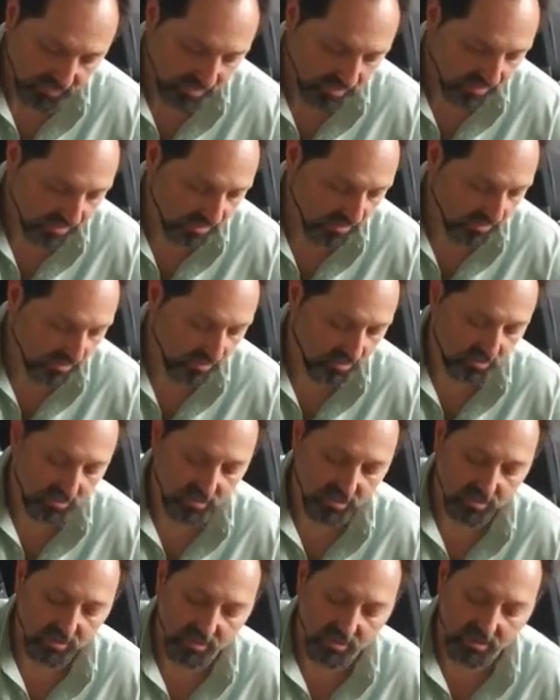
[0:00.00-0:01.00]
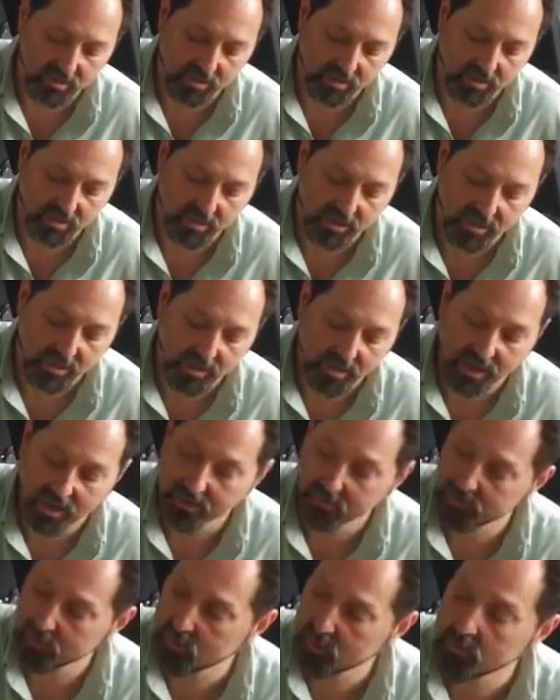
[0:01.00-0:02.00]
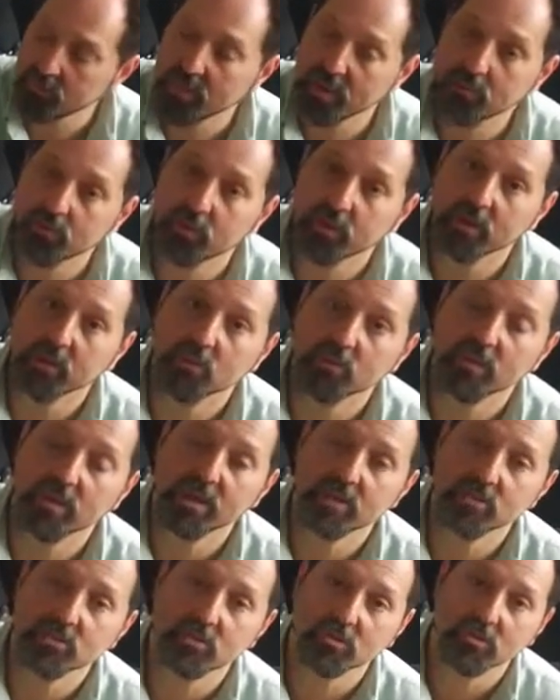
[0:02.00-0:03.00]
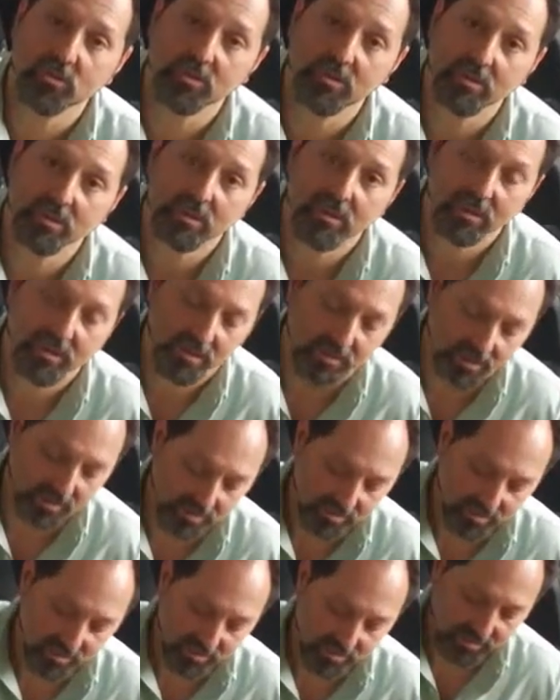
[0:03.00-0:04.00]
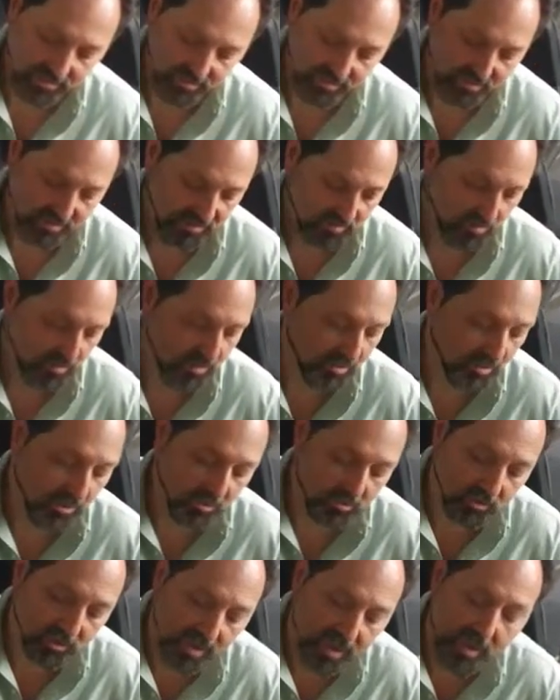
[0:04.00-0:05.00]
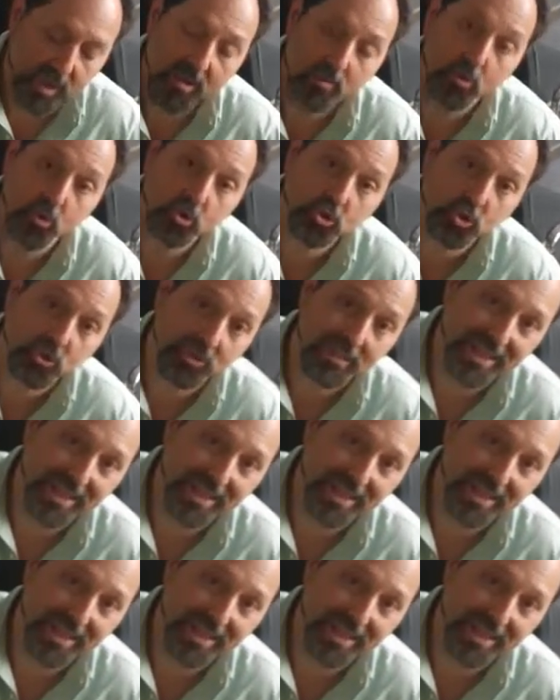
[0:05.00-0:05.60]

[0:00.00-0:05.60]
And here we go. Another memory eraser, but on an emotional